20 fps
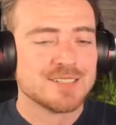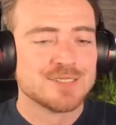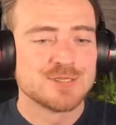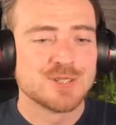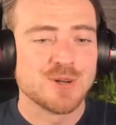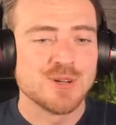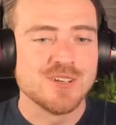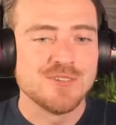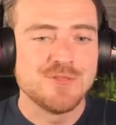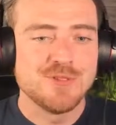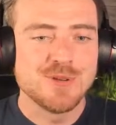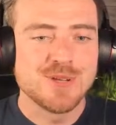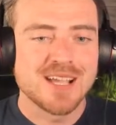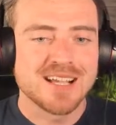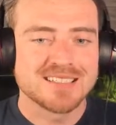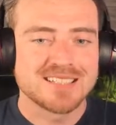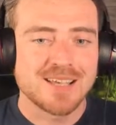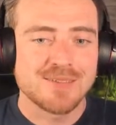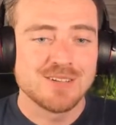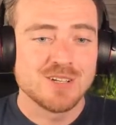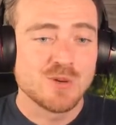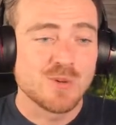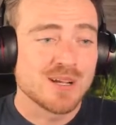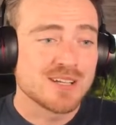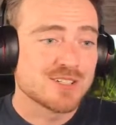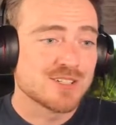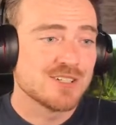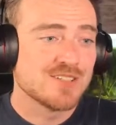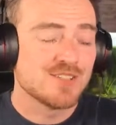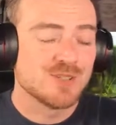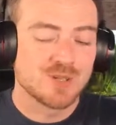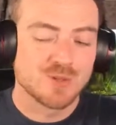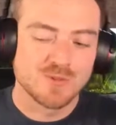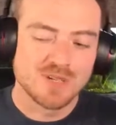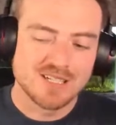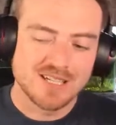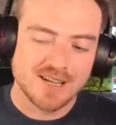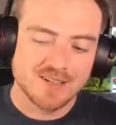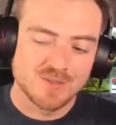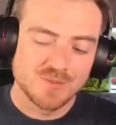So if you guys have any questions, you can
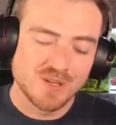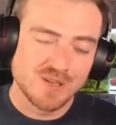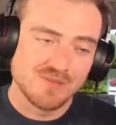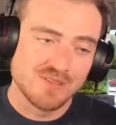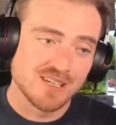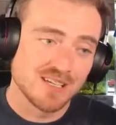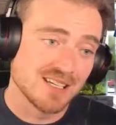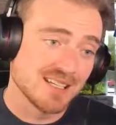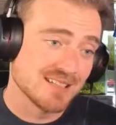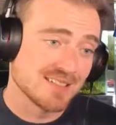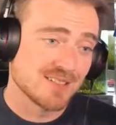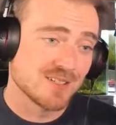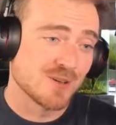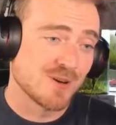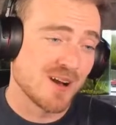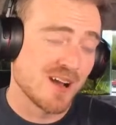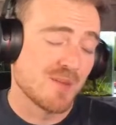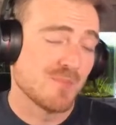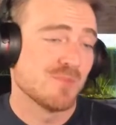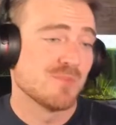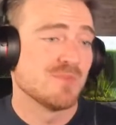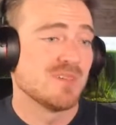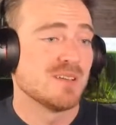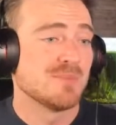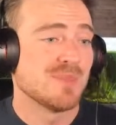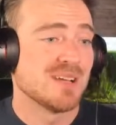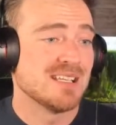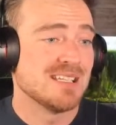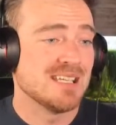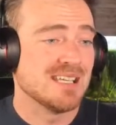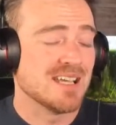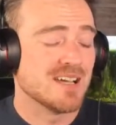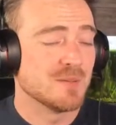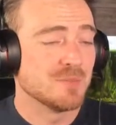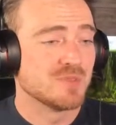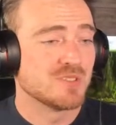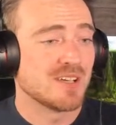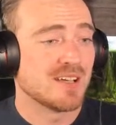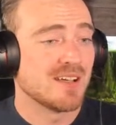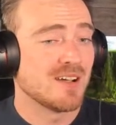reach out to me via Instagram in my
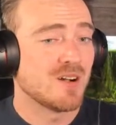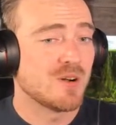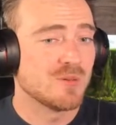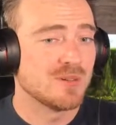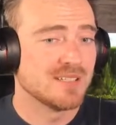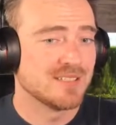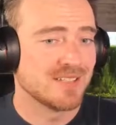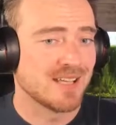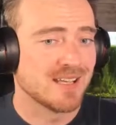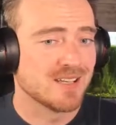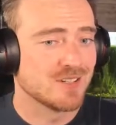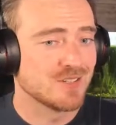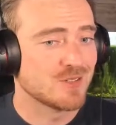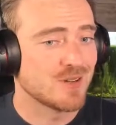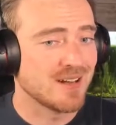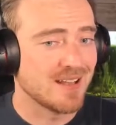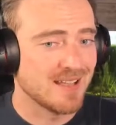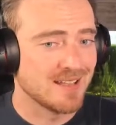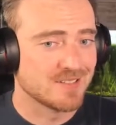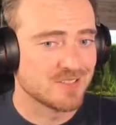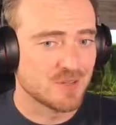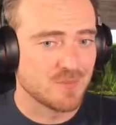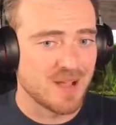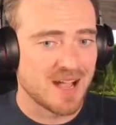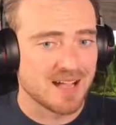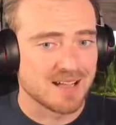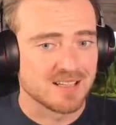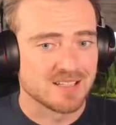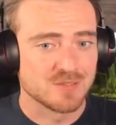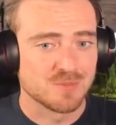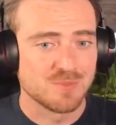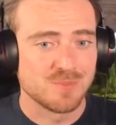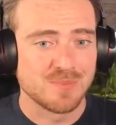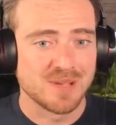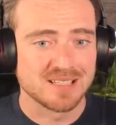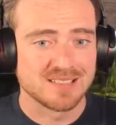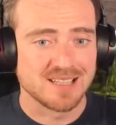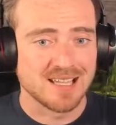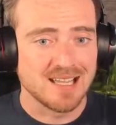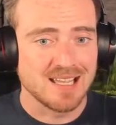DMs. I always try to answer back as
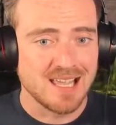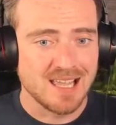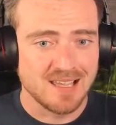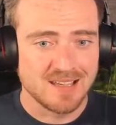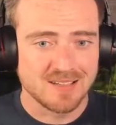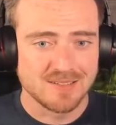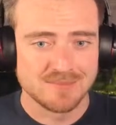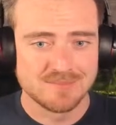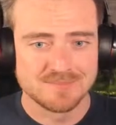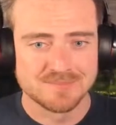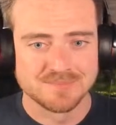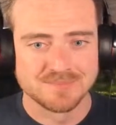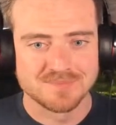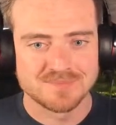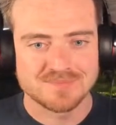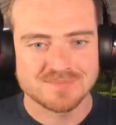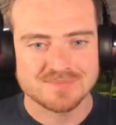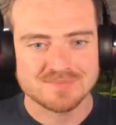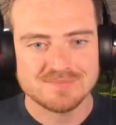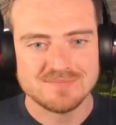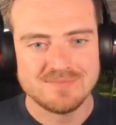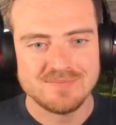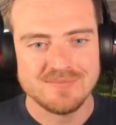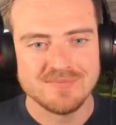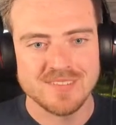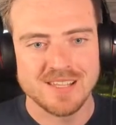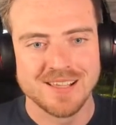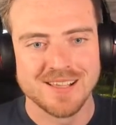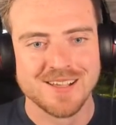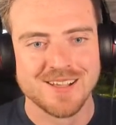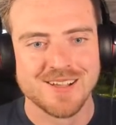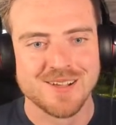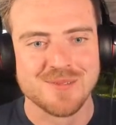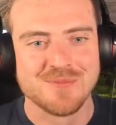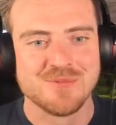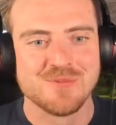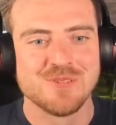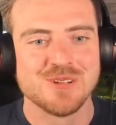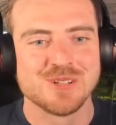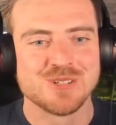best I can.
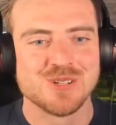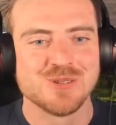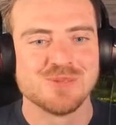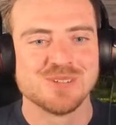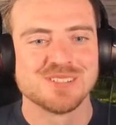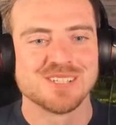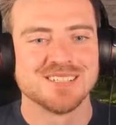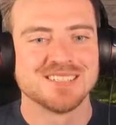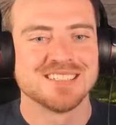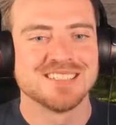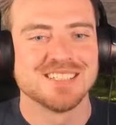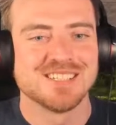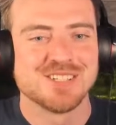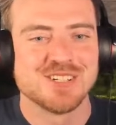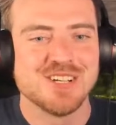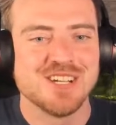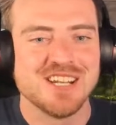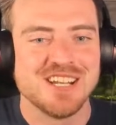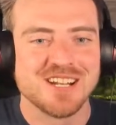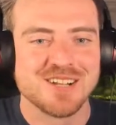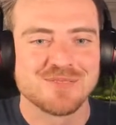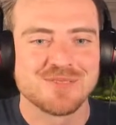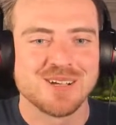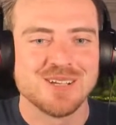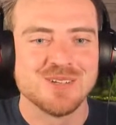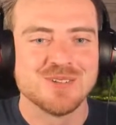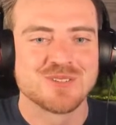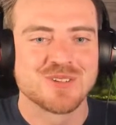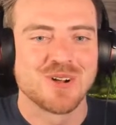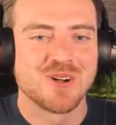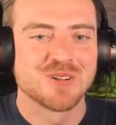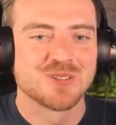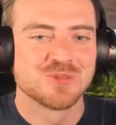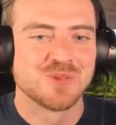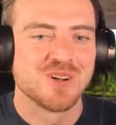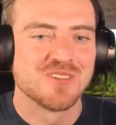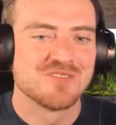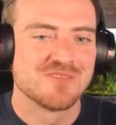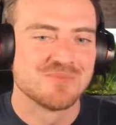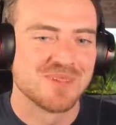FishTuber says, is it cheating if I use all
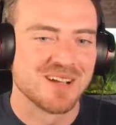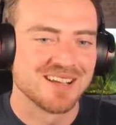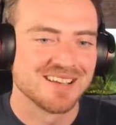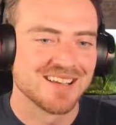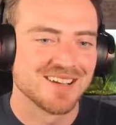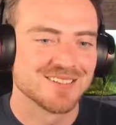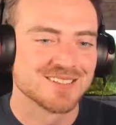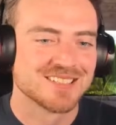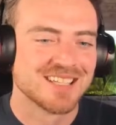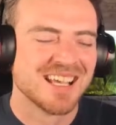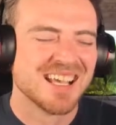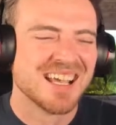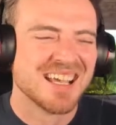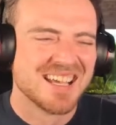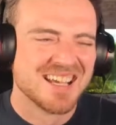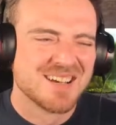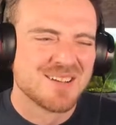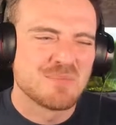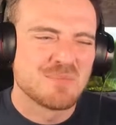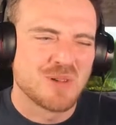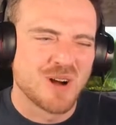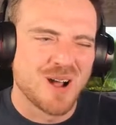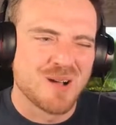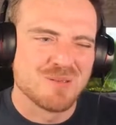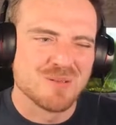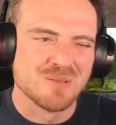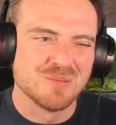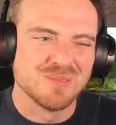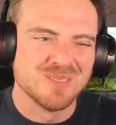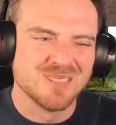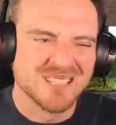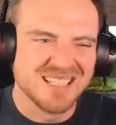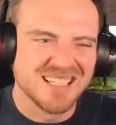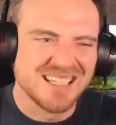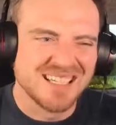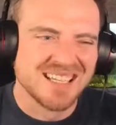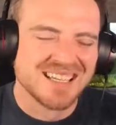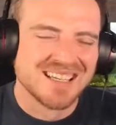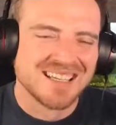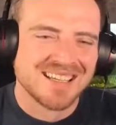12 of my accounts?
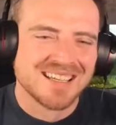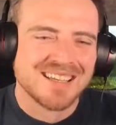Probably.